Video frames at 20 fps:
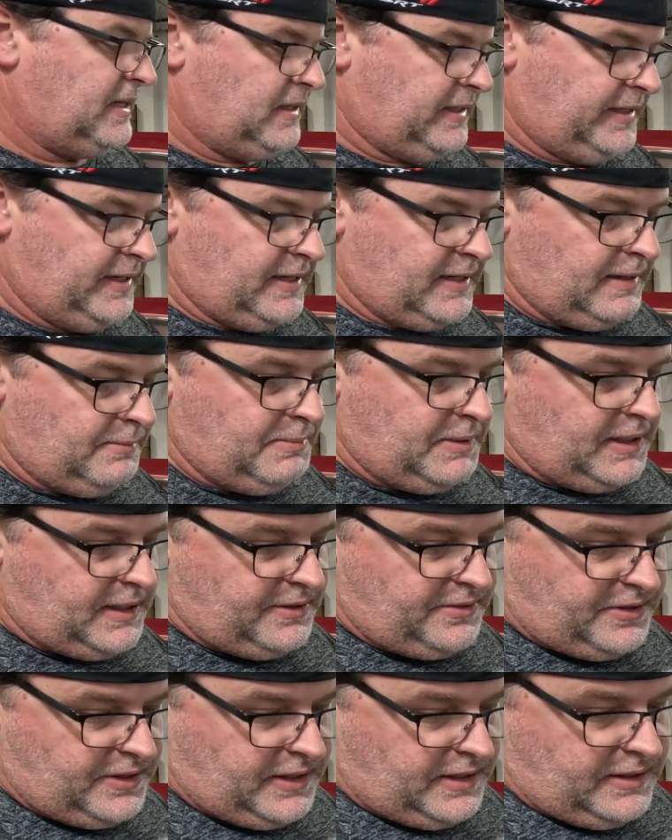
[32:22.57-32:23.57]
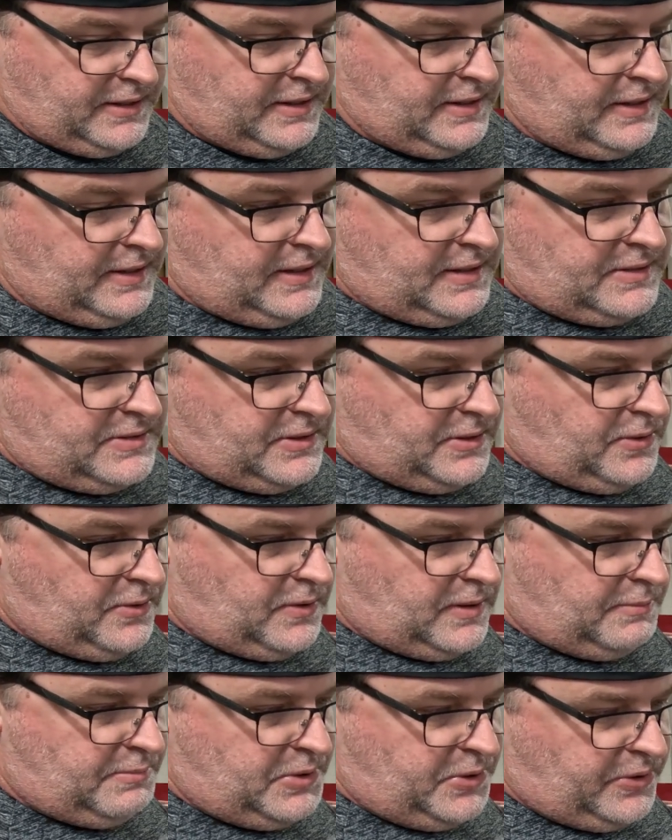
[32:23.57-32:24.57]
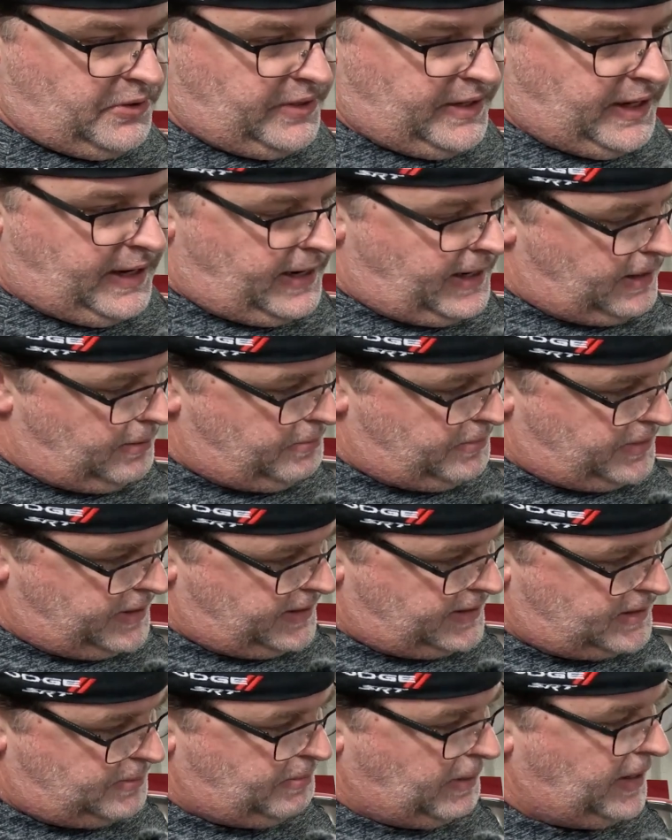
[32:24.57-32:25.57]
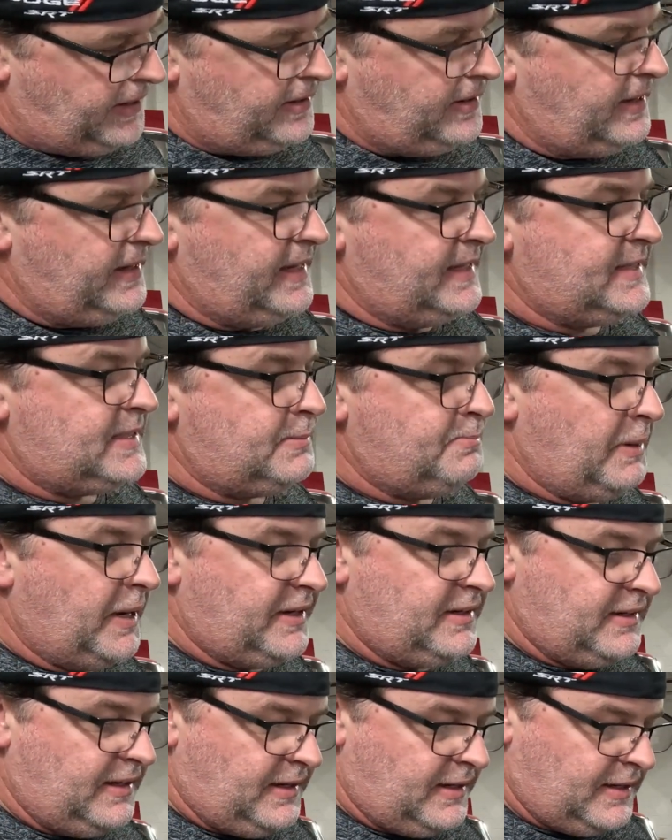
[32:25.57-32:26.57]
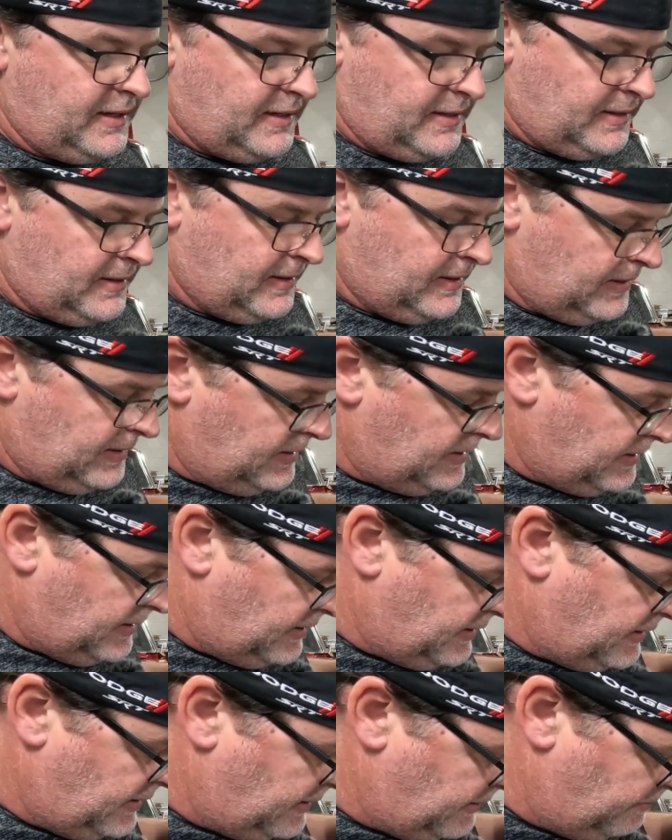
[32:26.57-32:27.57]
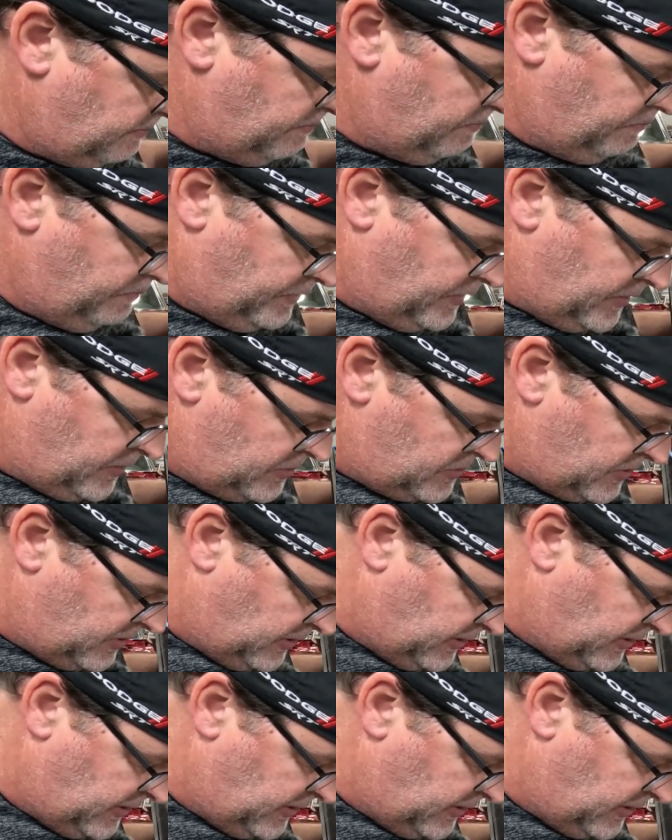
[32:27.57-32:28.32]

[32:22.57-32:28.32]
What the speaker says: of clean it up, kind of thing. So I'm doing that. I'm inspecting it. There's a